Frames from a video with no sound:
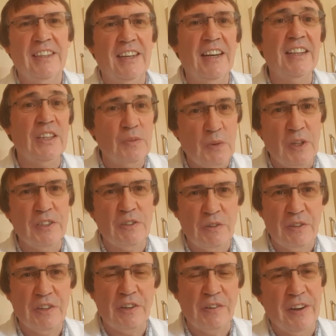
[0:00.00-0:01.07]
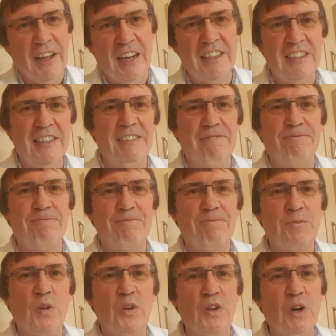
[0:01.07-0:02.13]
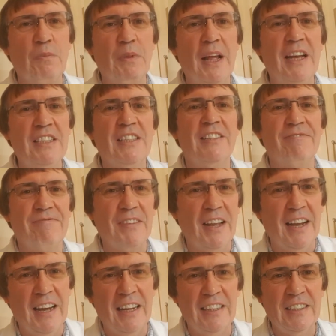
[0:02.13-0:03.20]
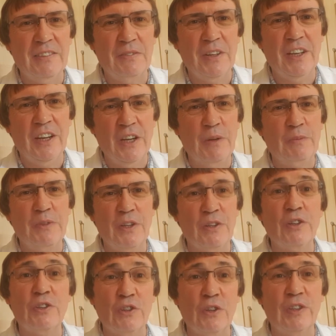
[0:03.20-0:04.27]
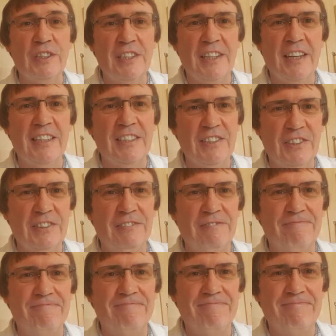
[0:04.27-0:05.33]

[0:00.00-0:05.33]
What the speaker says: and the wonder of the Creator. God bless, and we hope that you join us again soon.